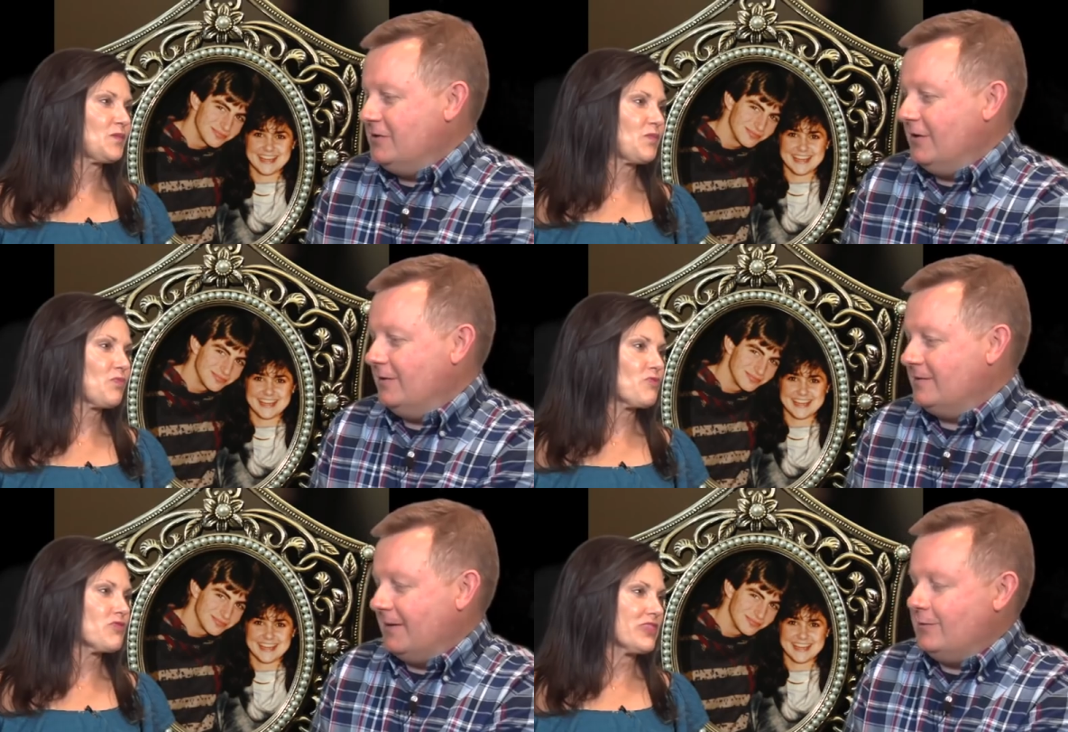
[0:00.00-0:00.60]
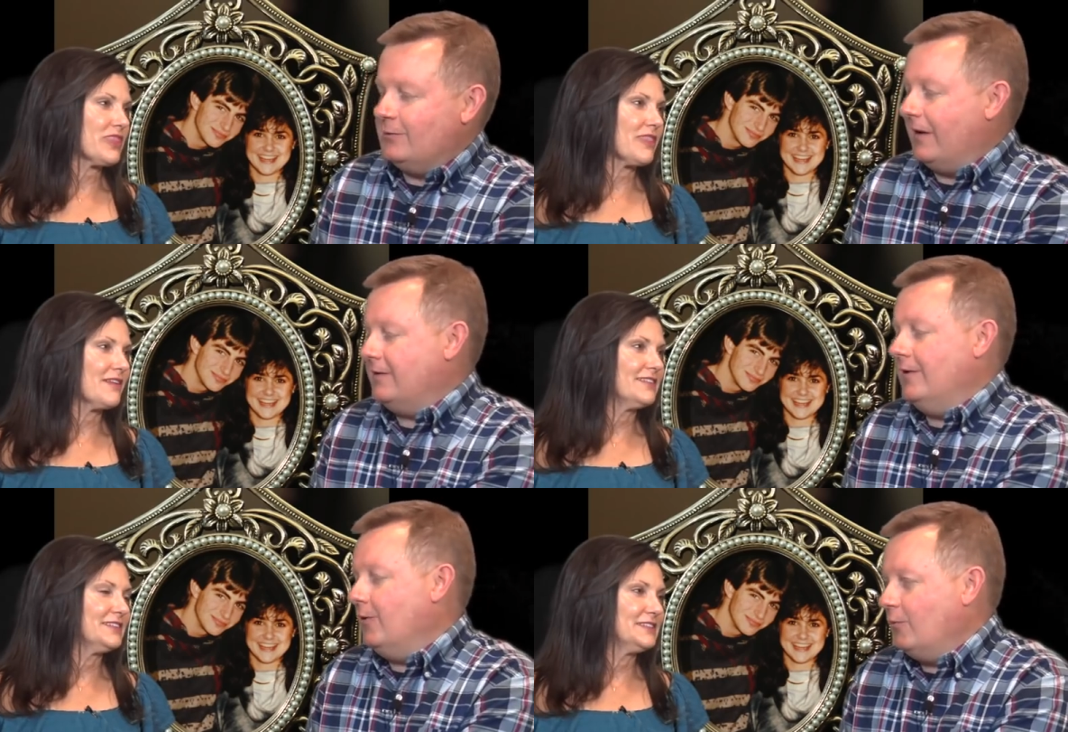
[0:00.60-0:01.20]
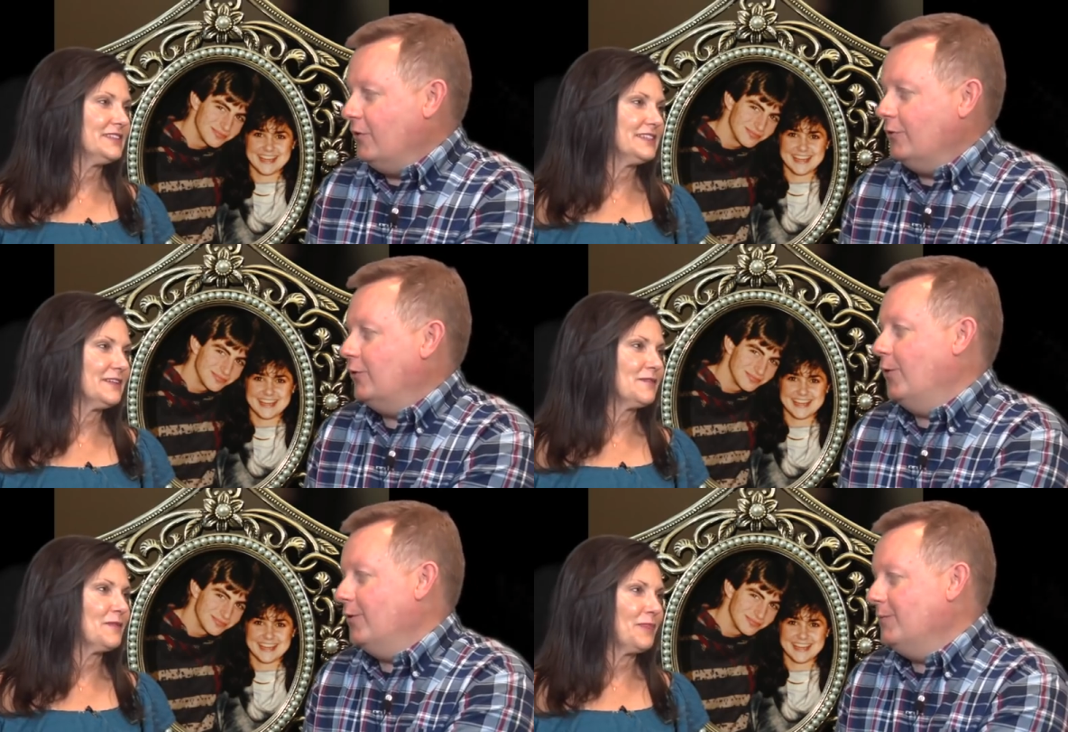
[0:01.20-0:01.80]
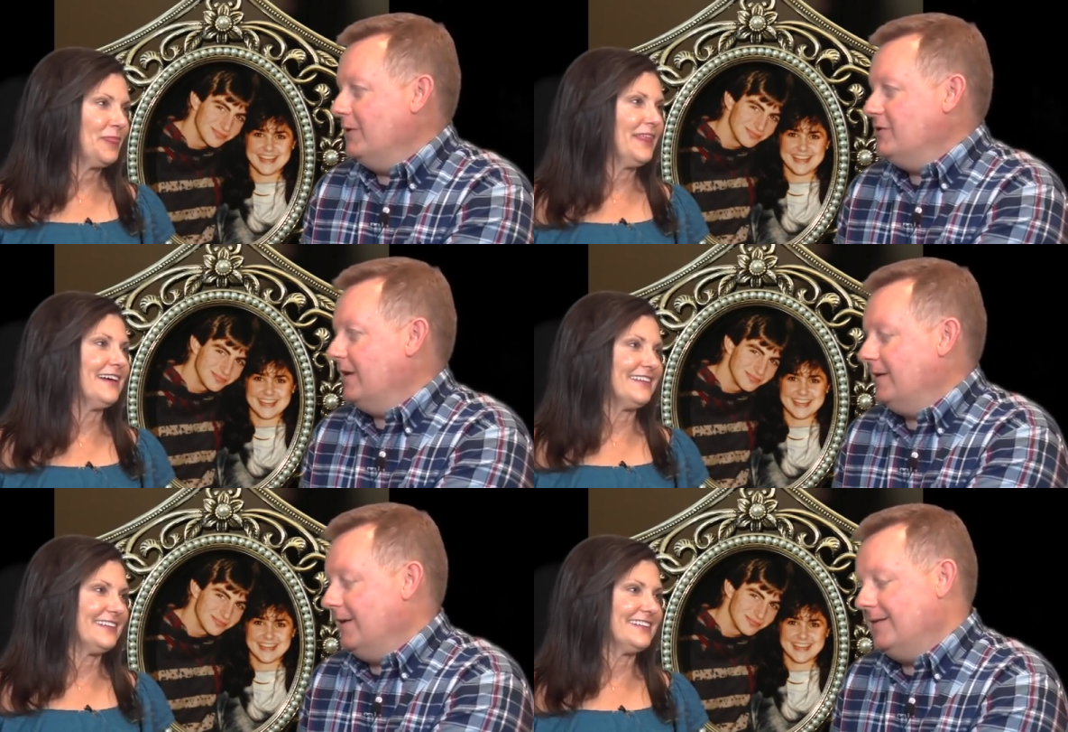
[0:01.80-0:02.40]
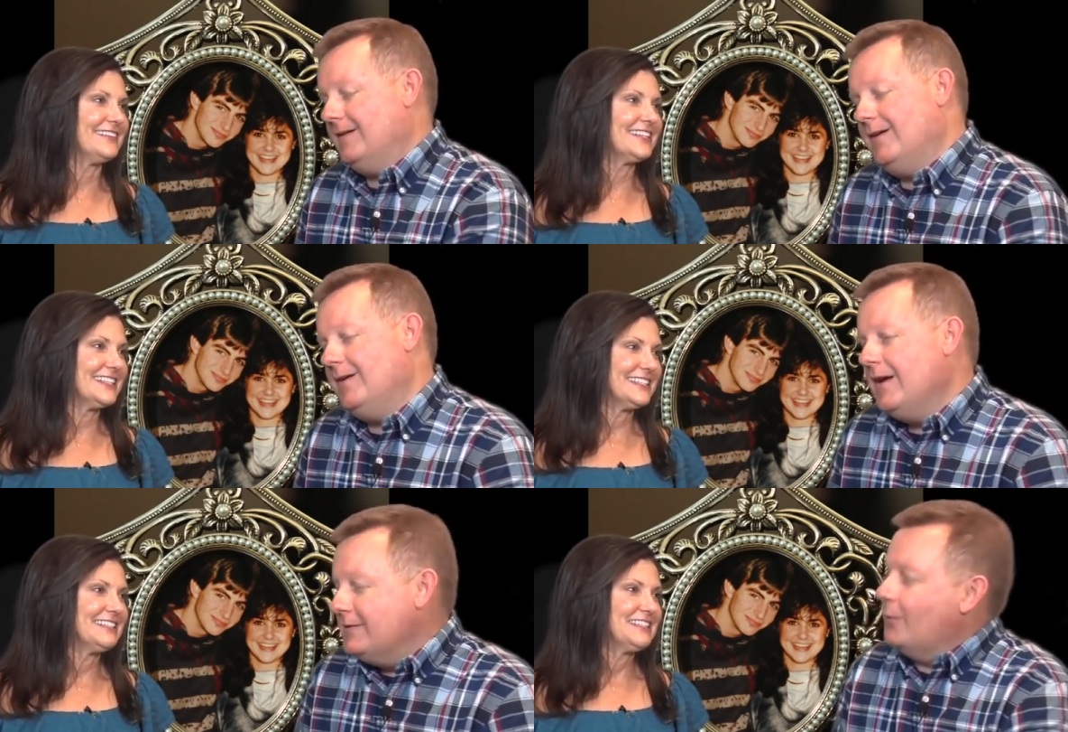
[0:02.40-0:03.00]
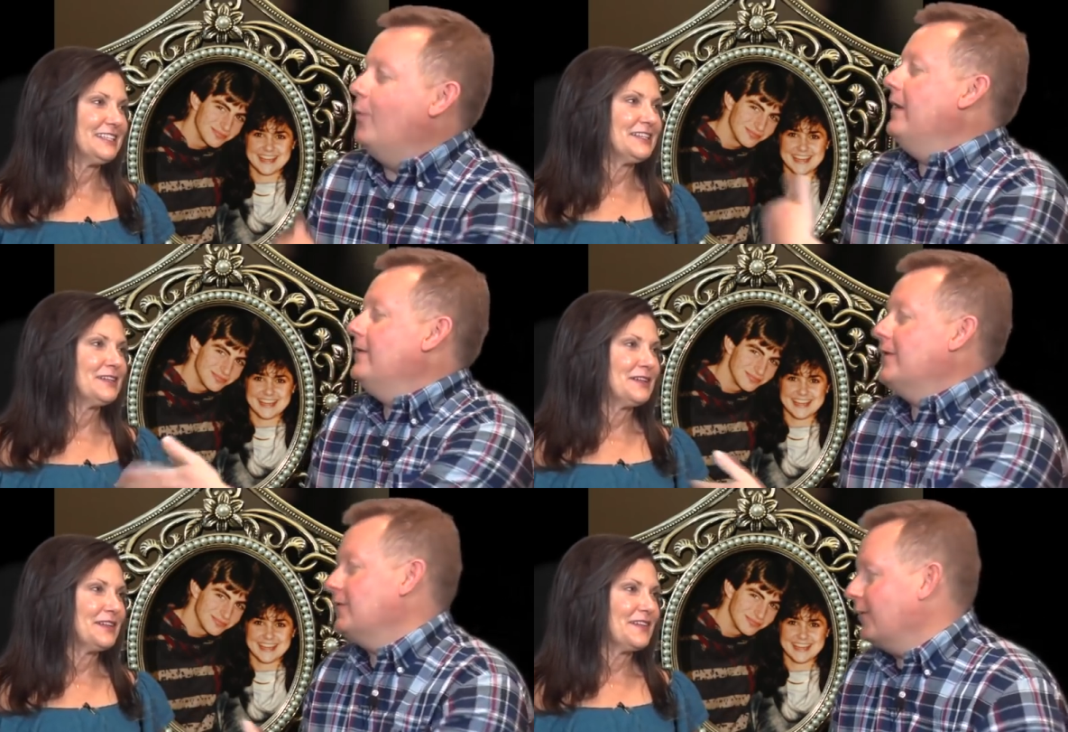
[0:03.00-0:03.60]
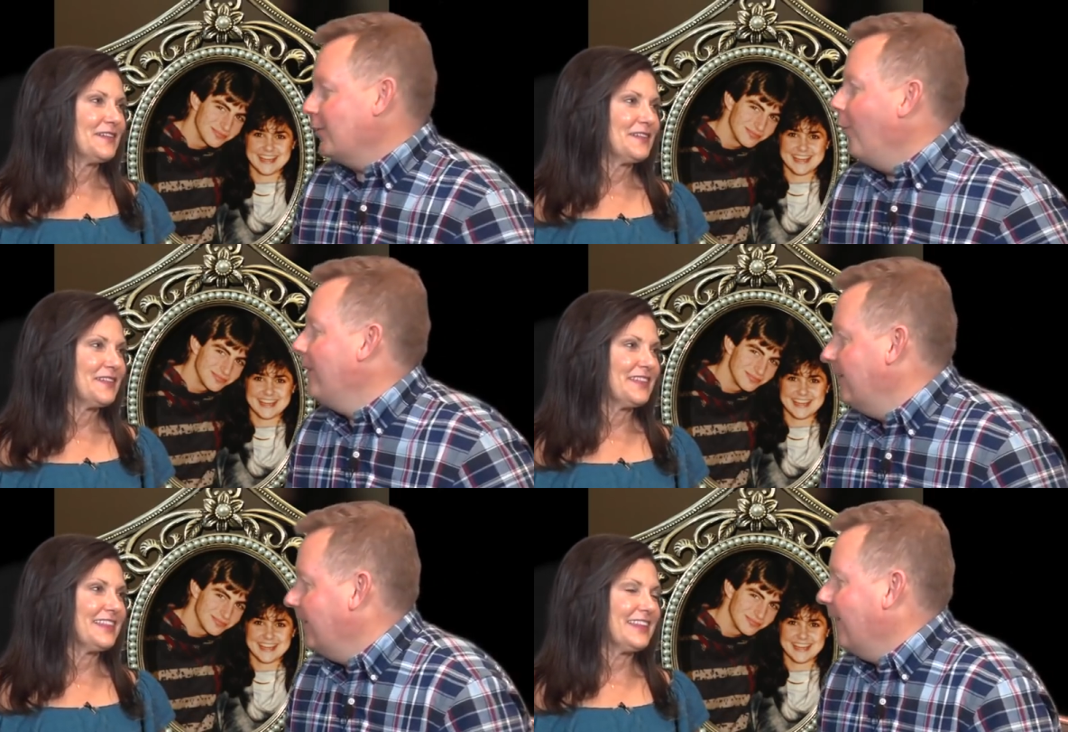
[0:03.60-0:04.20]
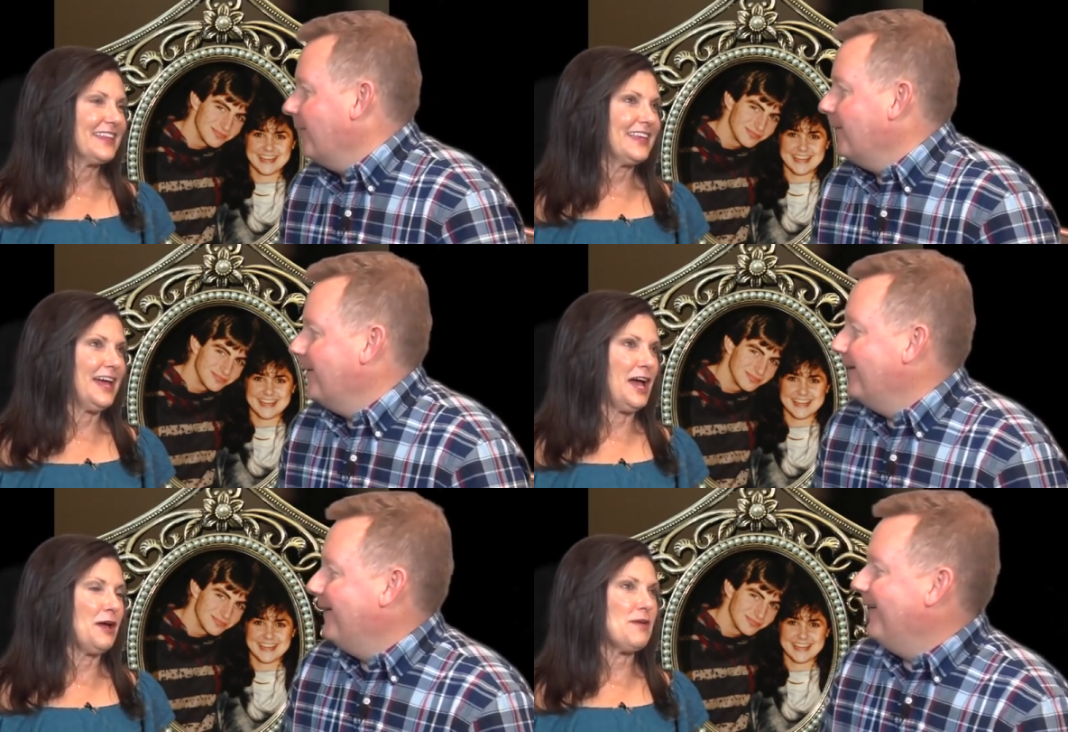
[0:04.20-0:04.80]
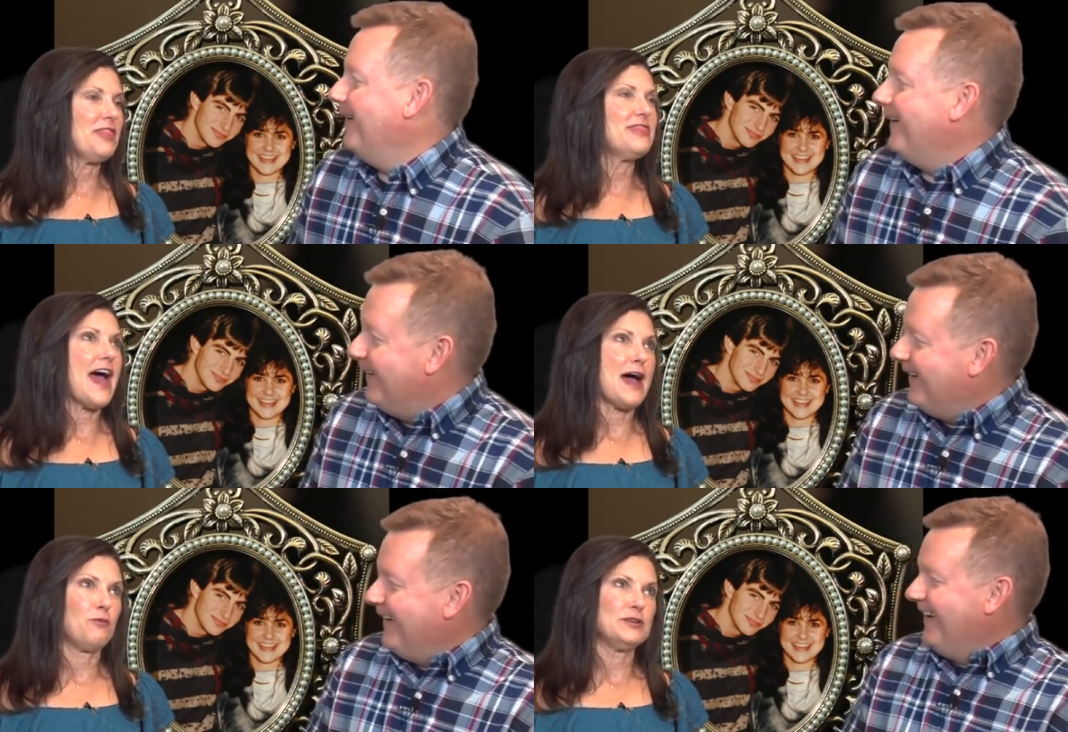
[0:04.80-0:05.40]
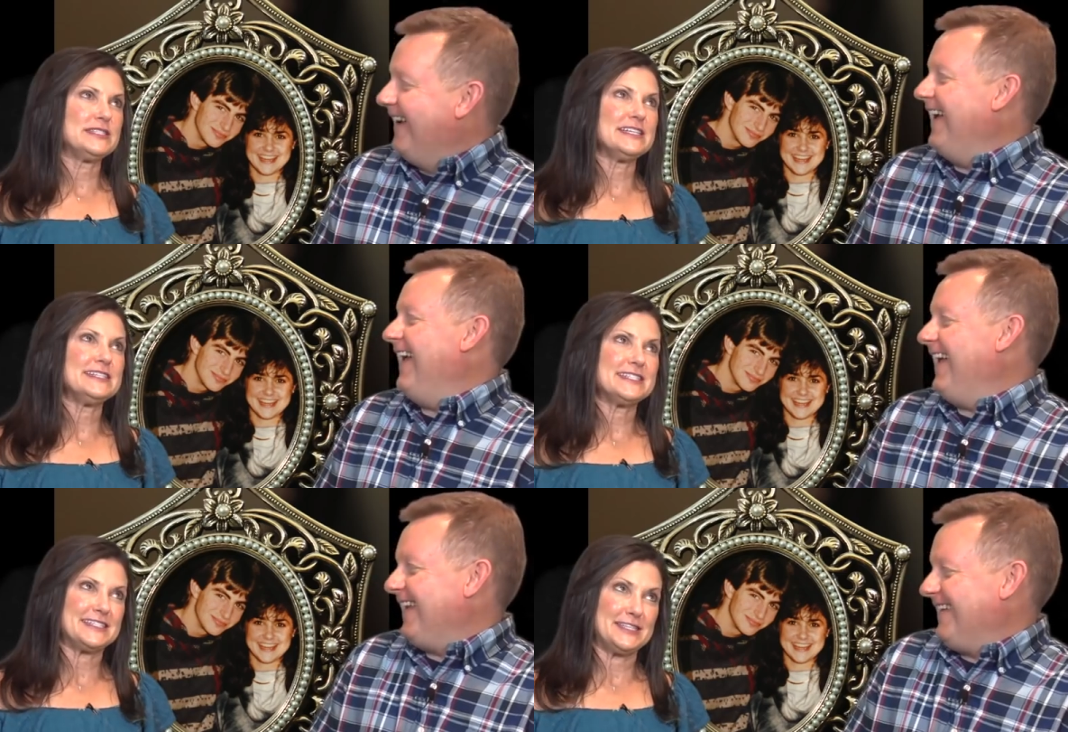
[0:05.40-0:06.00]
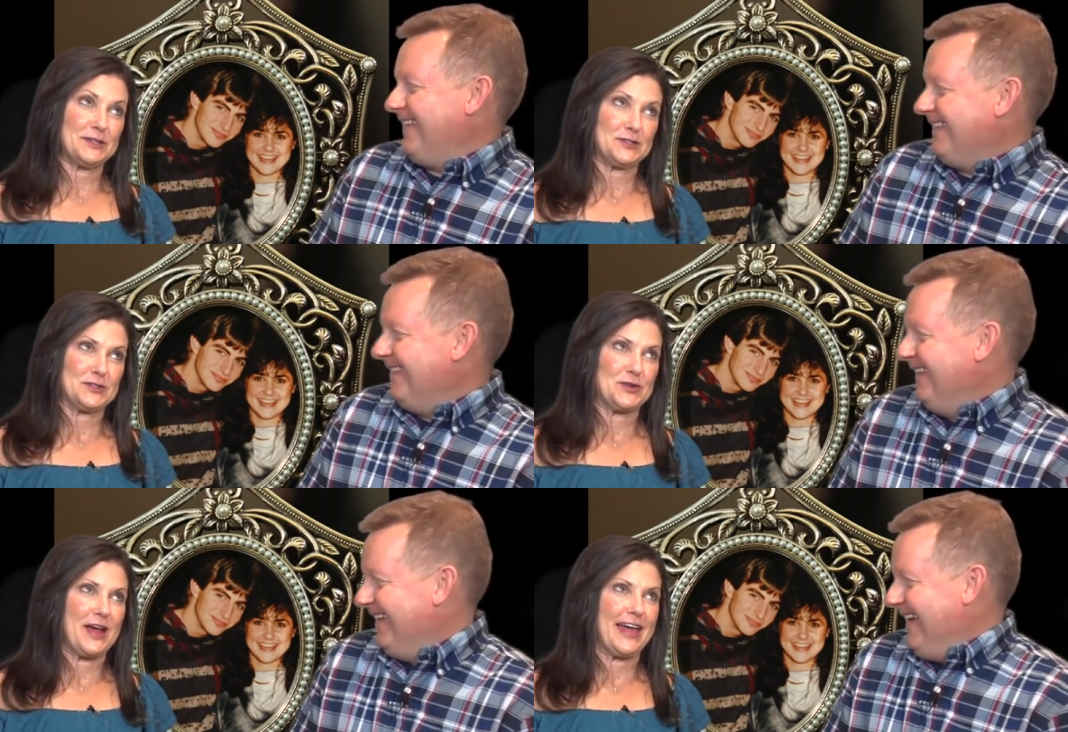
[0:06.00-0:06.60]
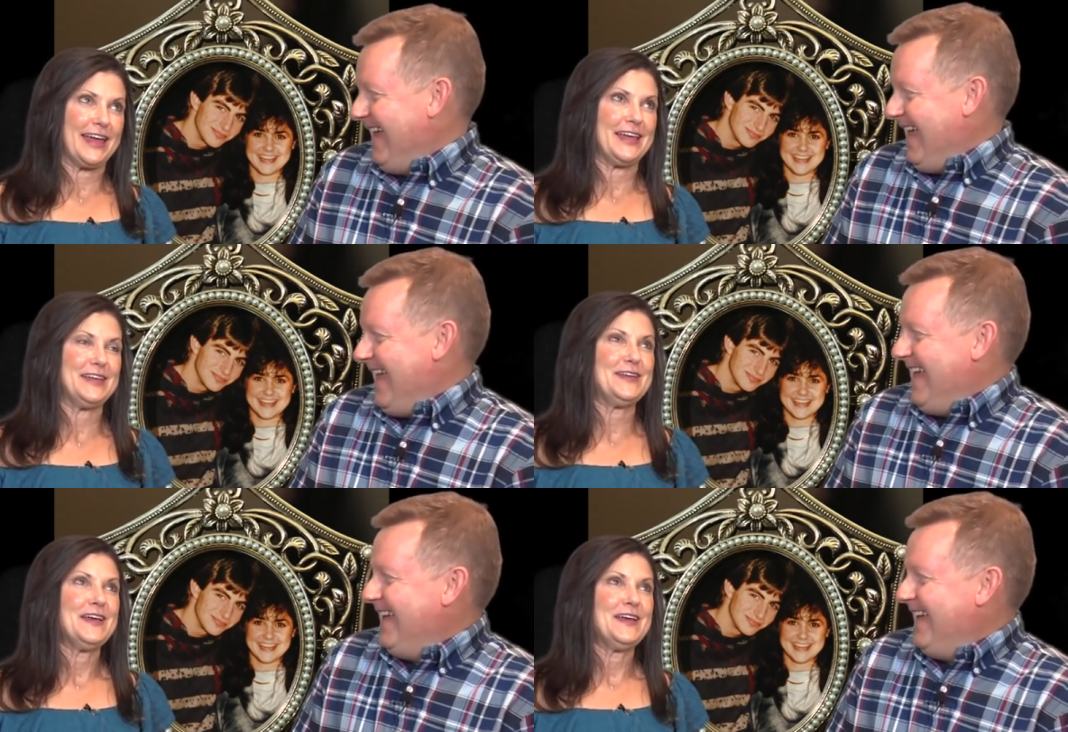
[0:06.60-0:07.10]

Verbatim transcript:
Speaker 1: you know, it's like you write the note, will you go with me, check uh -huh. yes or no. So when did y'all start going together?
Speaker 2: Um, that was in sixth grade,